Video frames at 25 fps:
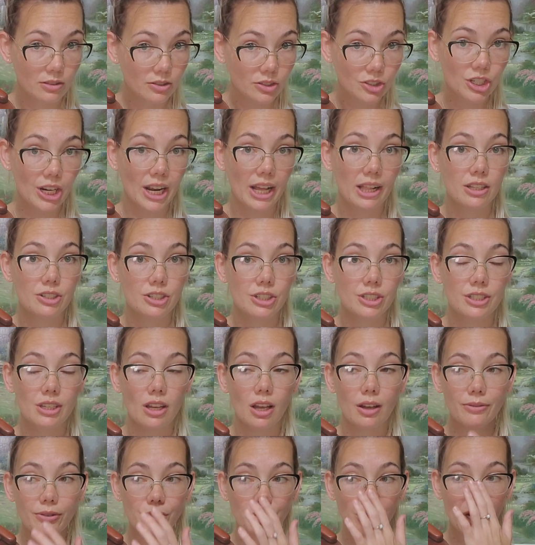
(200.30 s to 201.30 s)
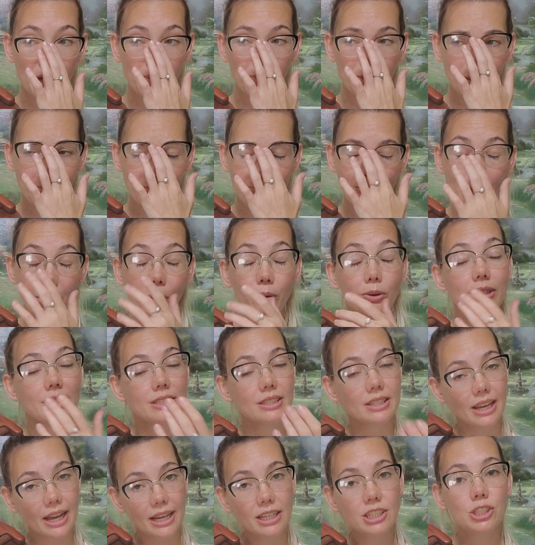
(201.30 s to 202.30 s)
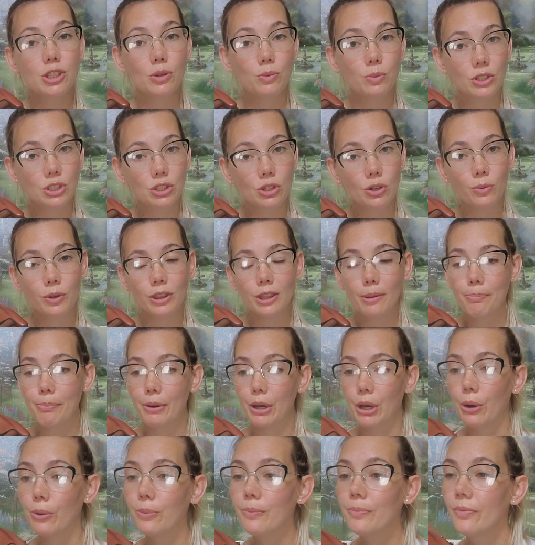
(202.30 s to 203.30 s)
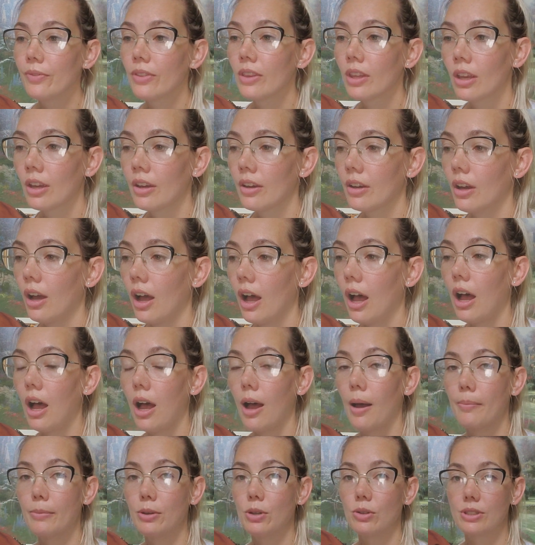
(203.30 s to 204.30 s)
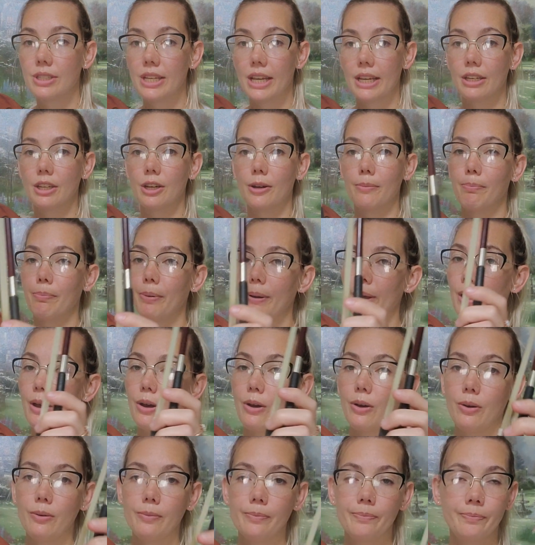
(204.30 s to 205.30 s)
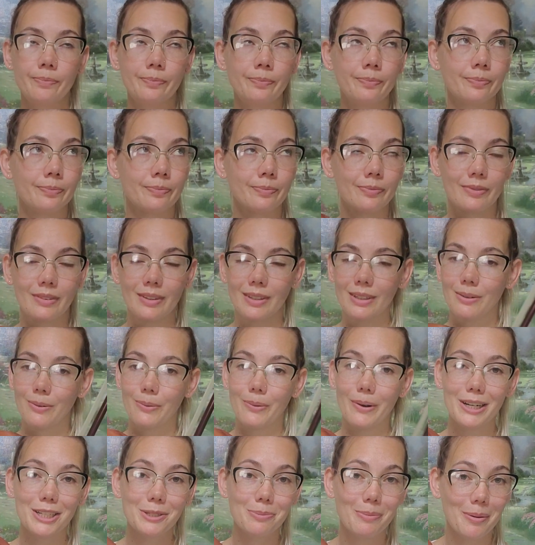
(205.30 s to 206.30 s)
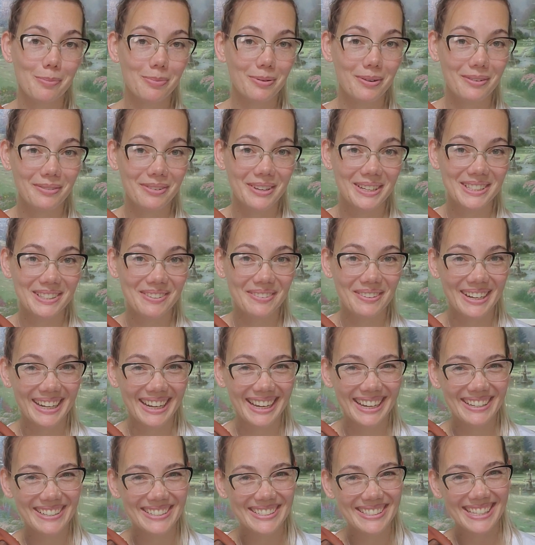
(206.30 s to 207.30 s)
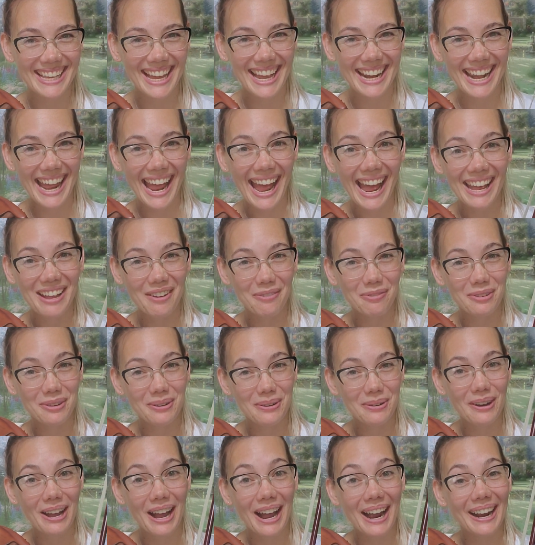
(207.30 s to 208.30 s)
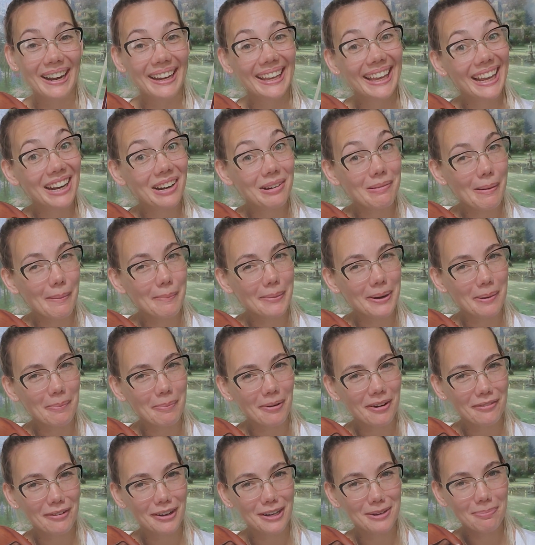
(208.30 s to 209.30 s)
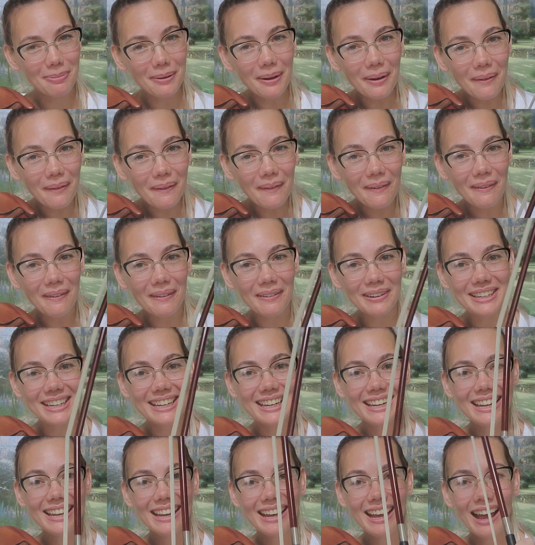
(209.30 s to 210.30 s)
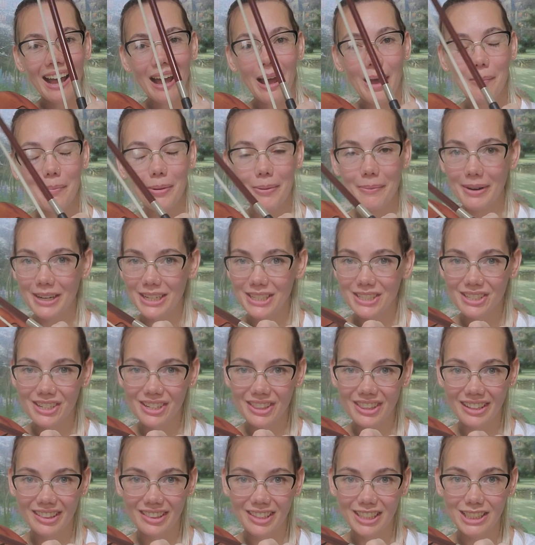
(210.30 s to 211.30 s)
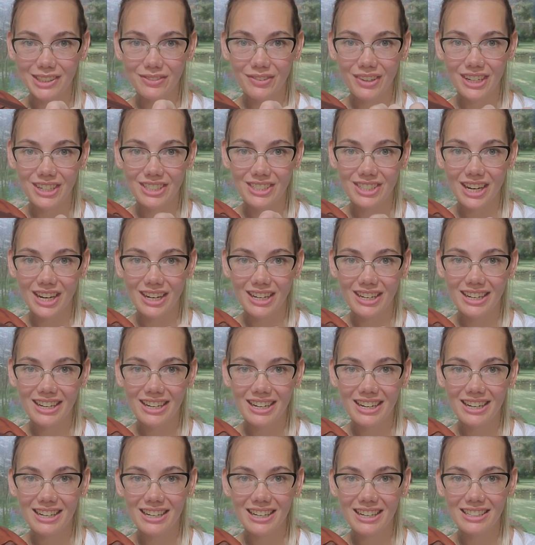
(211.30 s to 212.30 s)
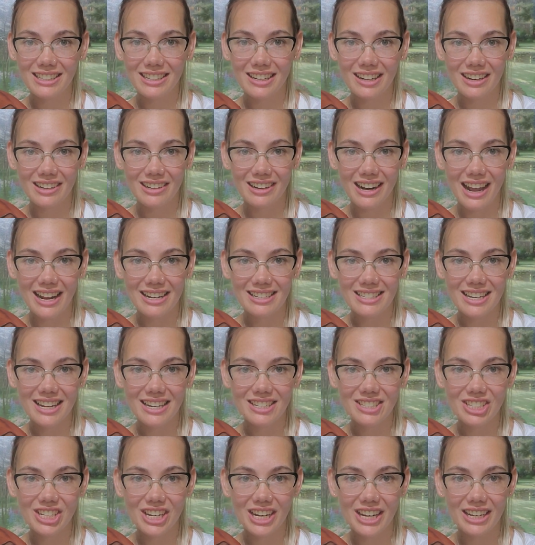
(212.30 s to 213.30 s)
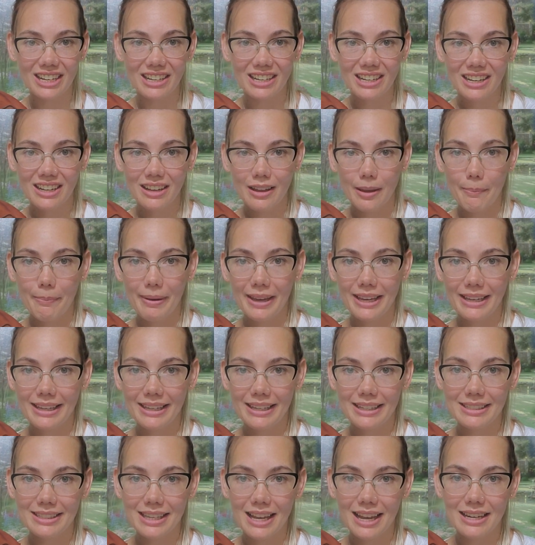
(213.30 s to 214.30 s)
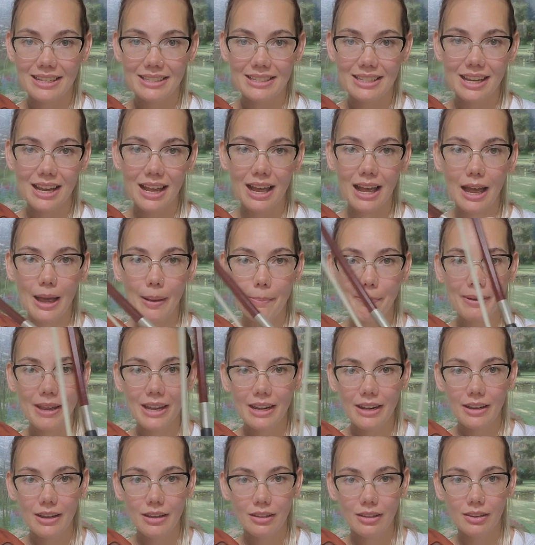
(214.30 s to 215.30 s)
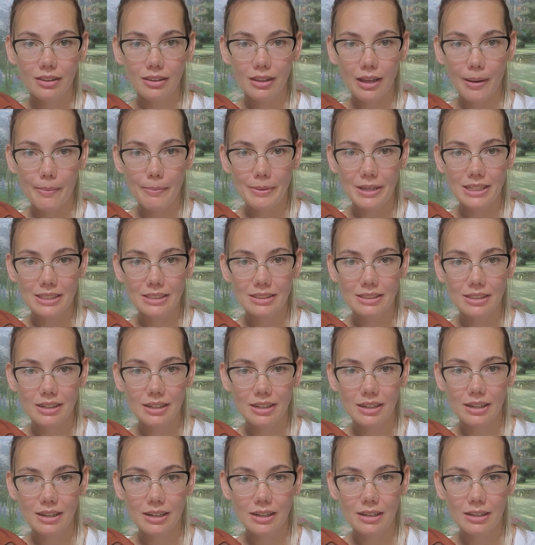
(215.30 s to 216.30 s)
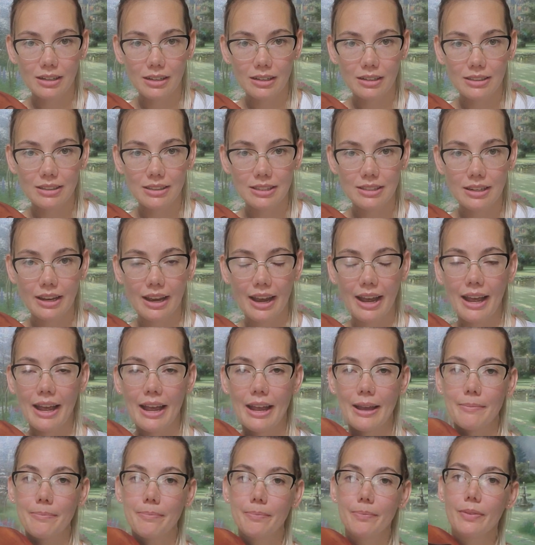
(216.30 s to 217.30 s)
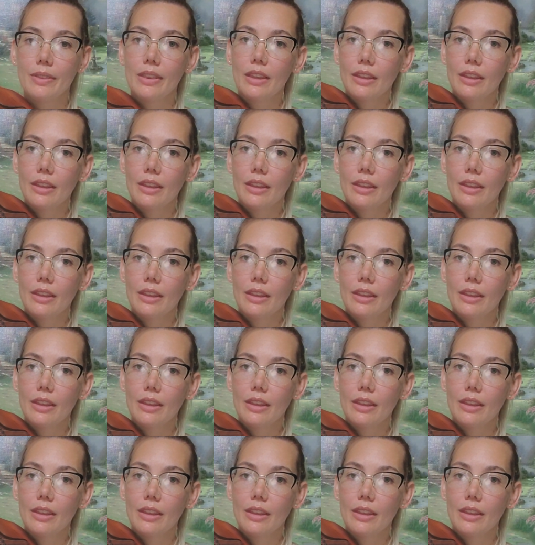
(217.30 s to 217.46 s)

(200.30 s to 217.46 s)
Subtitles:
challenge yourself and try it with the bow, because yes, you will do it with the bow. You'll take your bow, watch my previous videos on if you can't remember your perfect bow hold, but make sure that these fingers are curled and they're not touching. Pinky is on top, thumb is curled, okay?